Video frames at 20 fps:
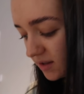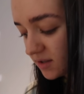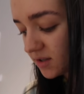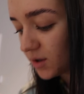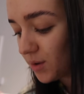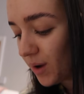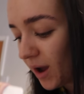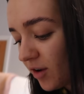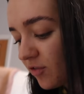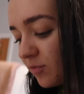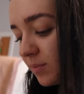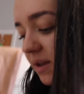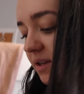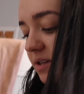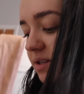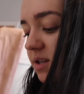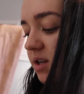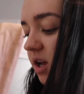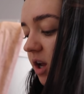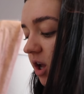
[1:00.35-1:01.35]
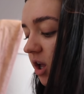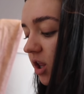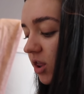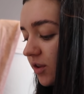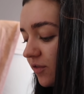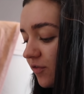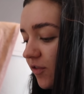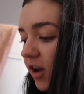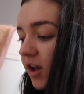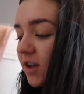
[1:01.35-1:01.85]
So you have missed
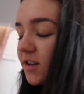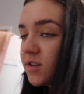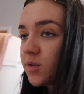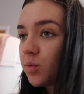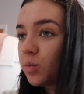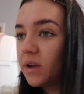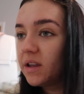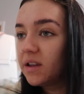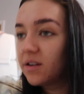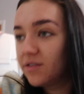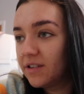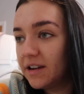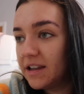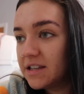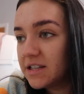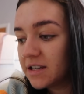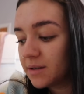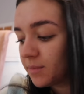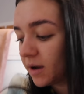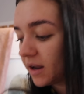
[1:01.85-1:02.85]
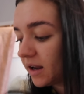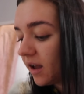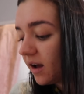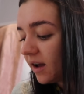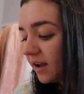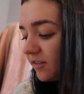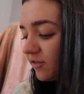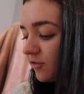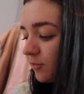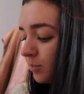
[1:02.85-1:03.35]
the first week of Leeds in my
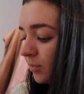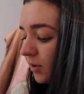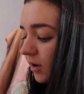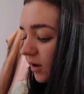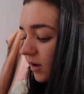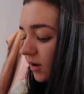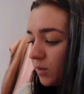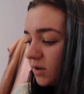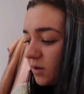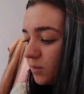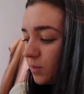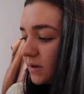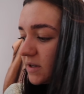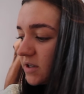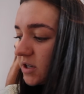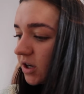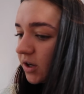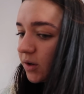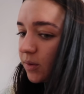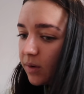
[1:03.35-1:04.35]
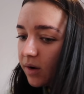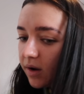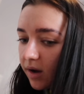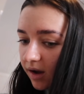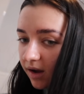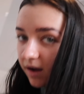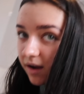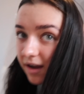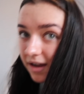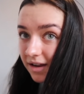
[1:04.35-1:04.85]
life, but what did we do?
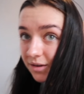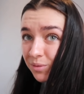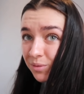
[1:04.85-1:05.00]
I